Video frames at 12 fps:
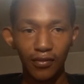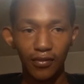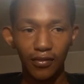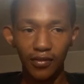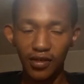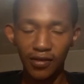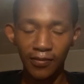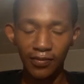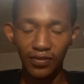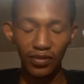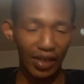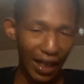That's what's wrong
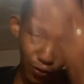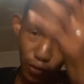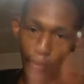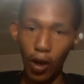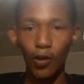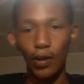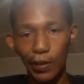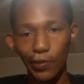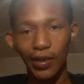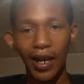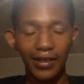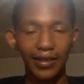with people now these
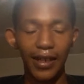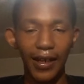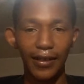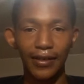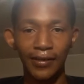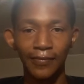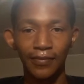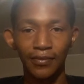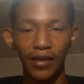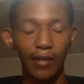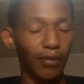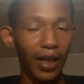days. But they
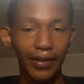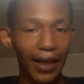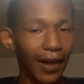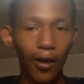don't listen.